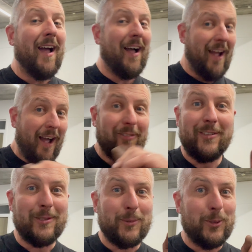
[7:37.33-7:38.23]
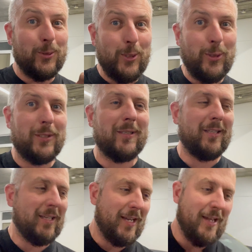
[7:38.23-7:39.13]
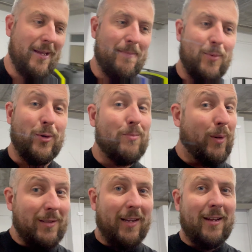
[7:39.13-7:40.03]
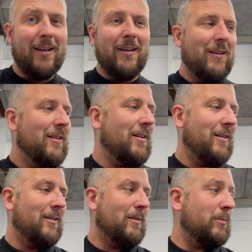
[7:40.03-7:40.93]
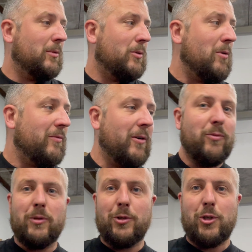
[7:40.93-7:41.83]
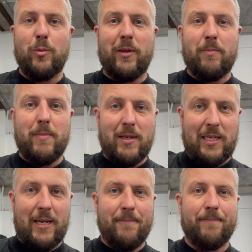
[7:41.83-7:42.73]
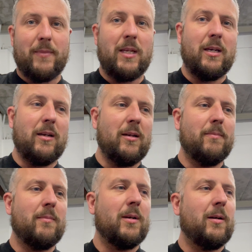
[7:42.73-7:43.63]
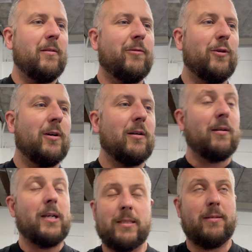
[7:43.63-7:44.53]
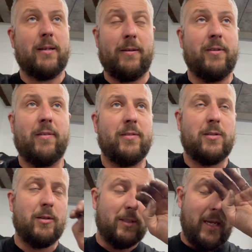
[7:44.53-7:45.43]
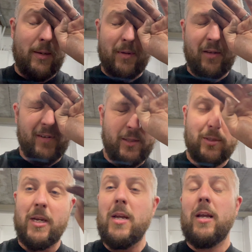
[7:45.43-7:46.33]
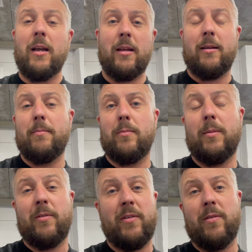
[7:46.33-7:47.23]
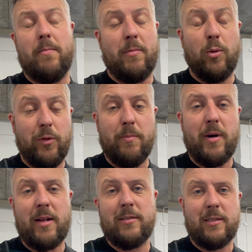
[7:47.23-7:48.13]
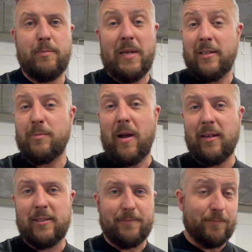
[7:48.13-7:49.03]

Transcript: I have got some cool news that on Monday I'm going for a photo shoot with Minty for, if you've ever looked at any of my other videos, one of my favourite clothing brands is Be Inspired.